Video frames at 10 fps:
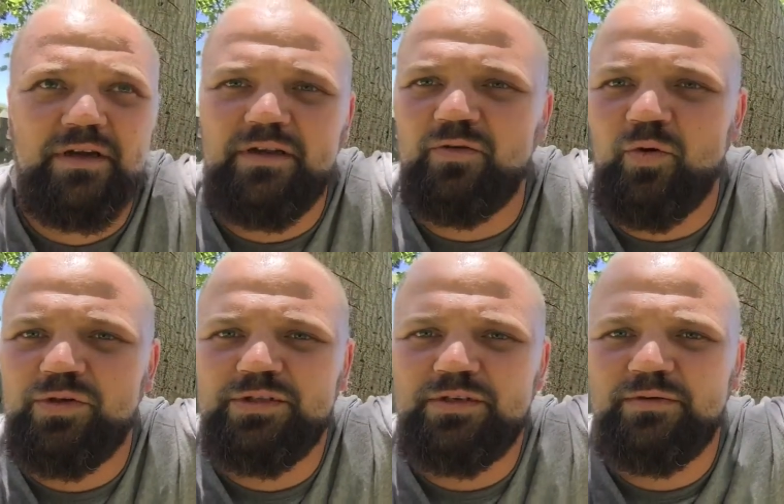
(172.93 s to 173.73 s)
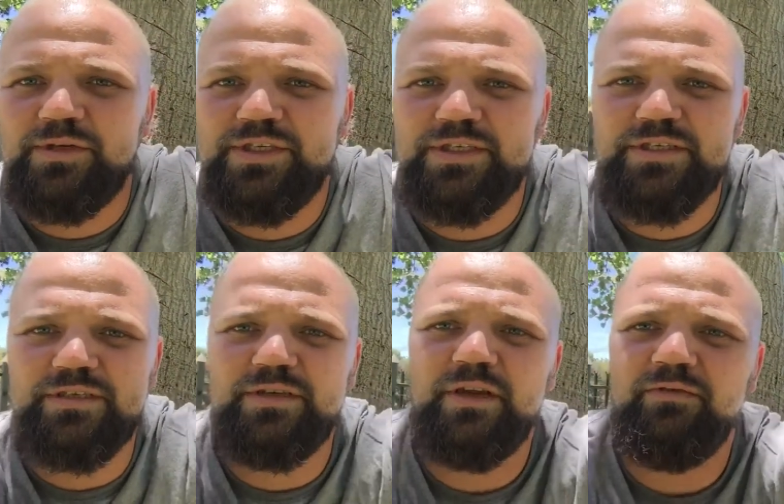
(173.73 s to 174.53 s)
a daughter which is
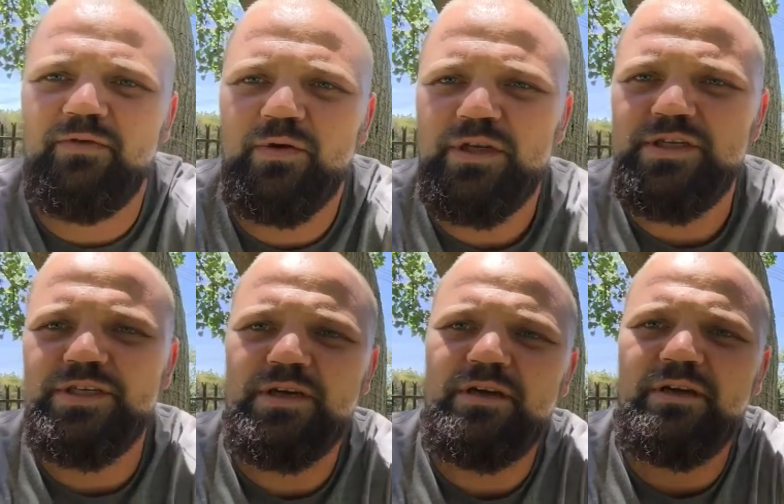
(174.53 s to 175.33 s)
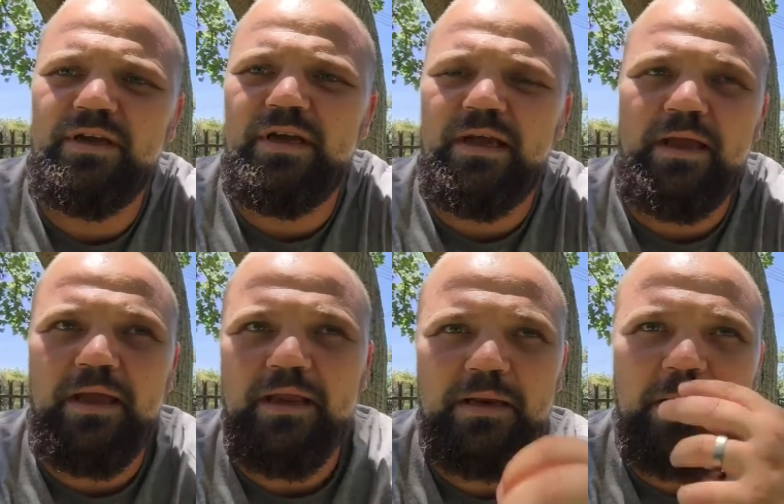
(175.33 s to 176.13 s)
turning four this year,
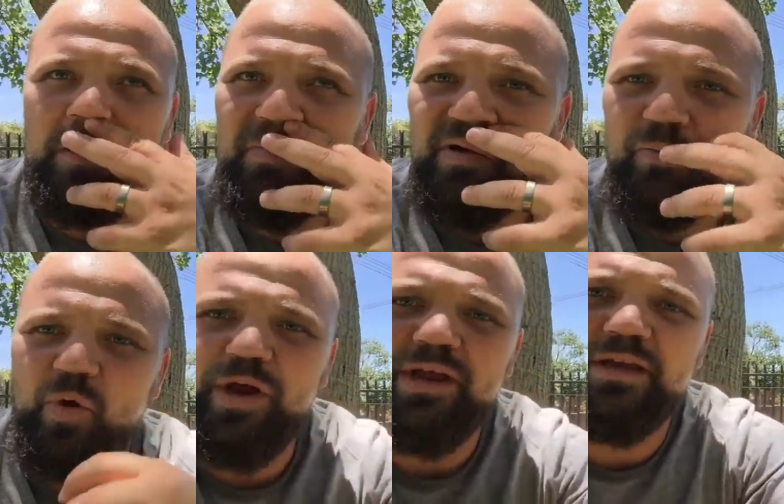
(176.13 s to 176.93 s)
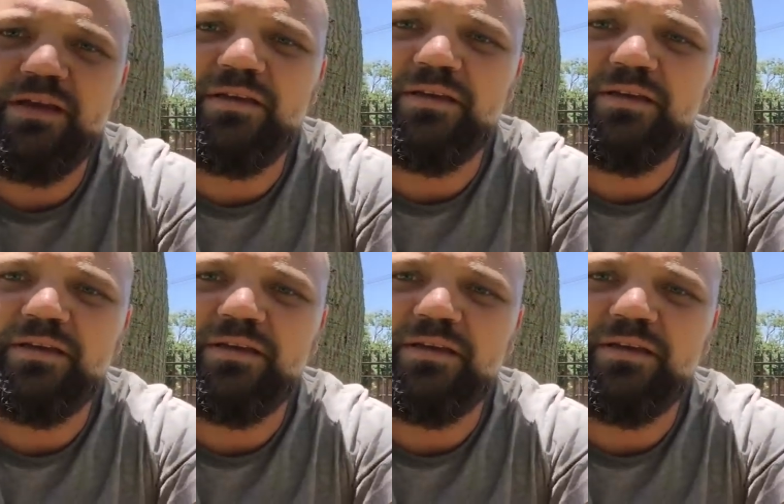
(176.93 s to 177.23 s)
and uh, my boy yeah, uh,